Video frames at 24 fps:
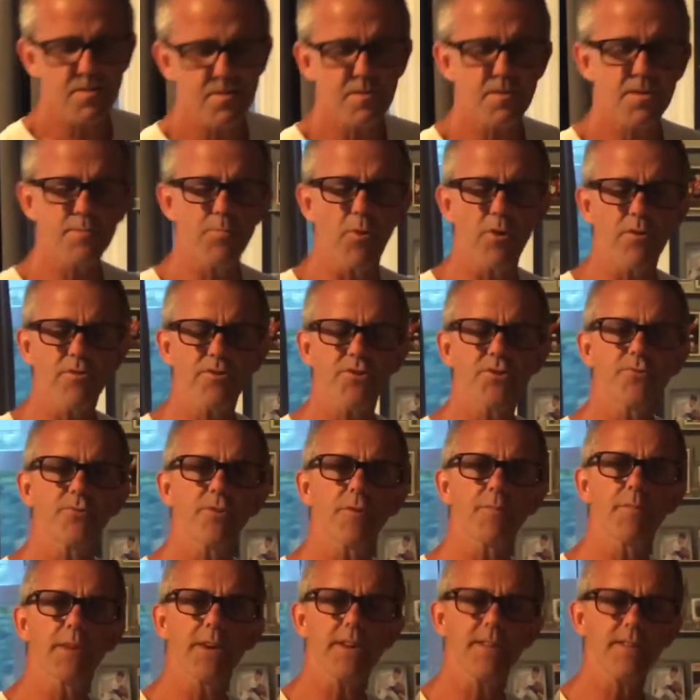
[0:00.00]
smallest drill
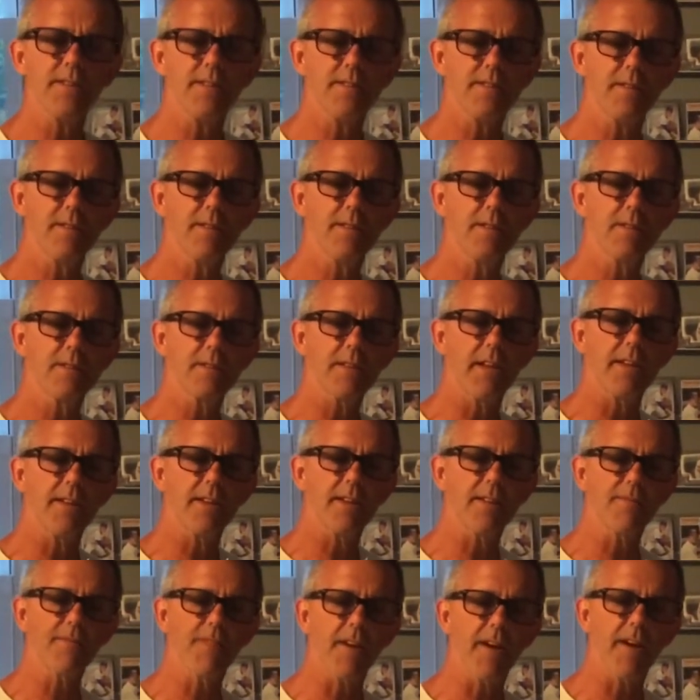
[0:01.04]
bit that you
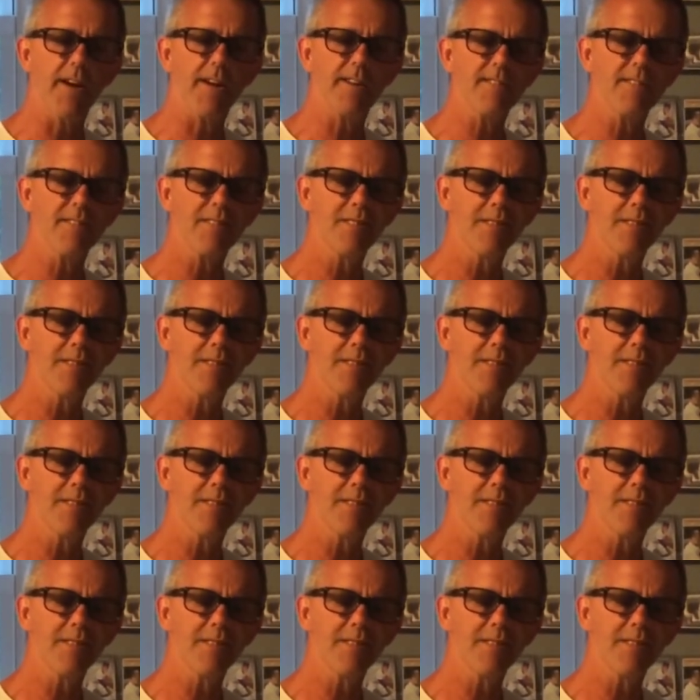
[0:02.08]
can find.